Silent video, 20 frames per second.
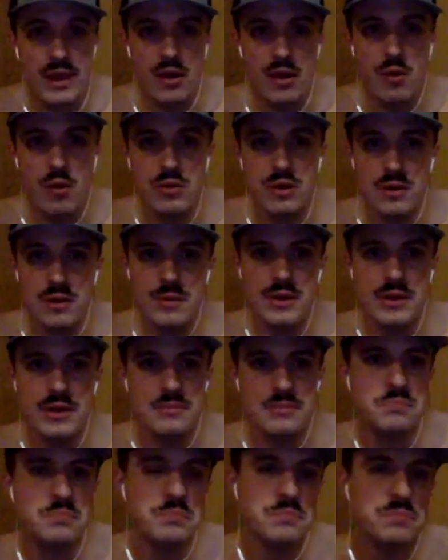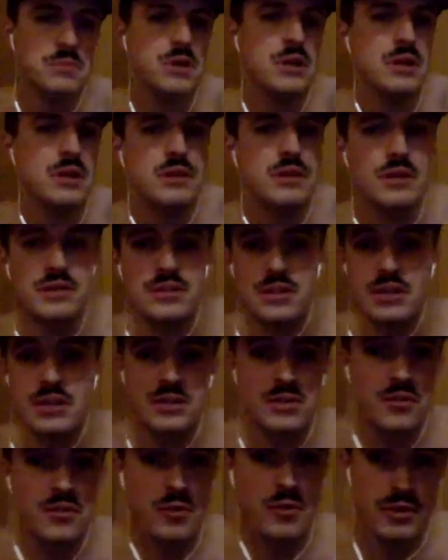own him, and listen,
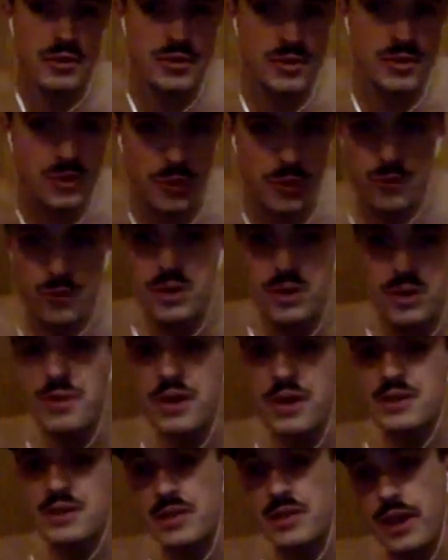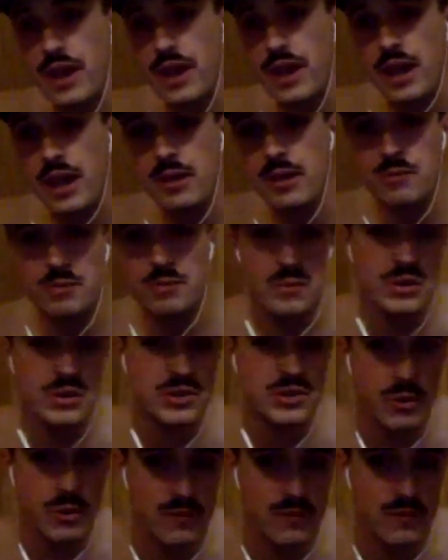he's throwing 2-3 picks a game.
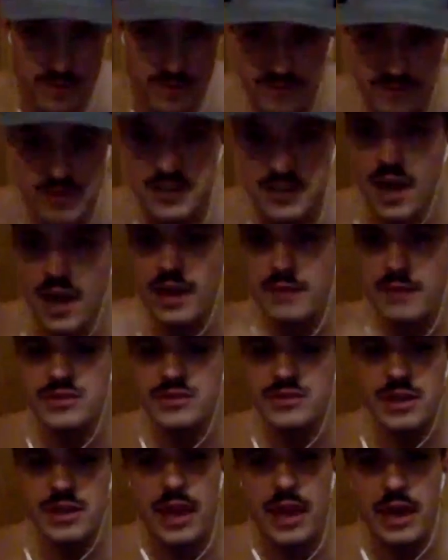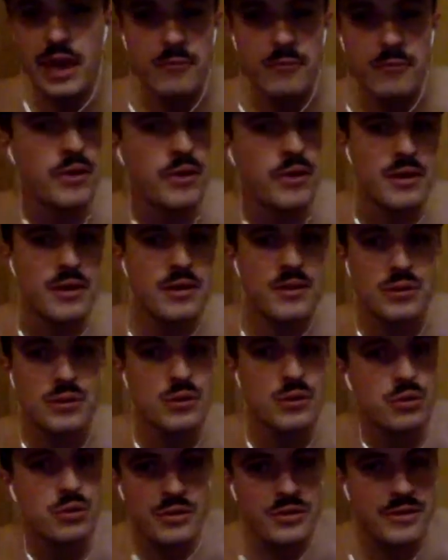He's throwing 50 times a game.
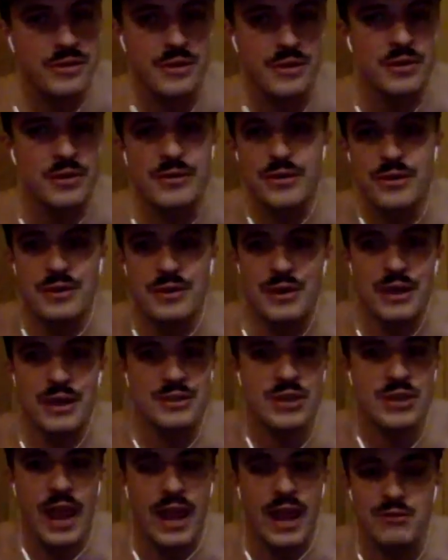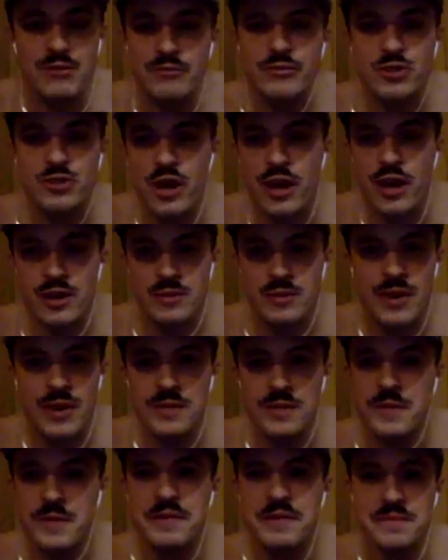It's Andrew Chuck,
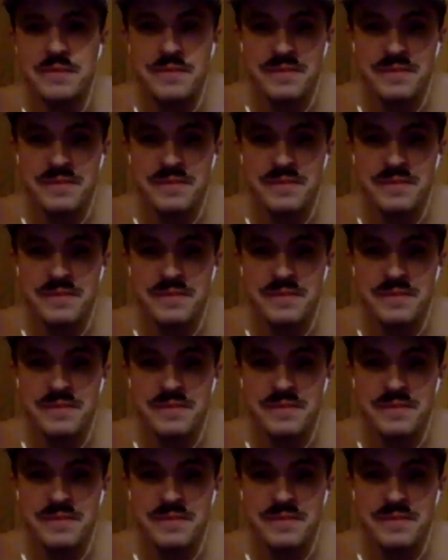baby.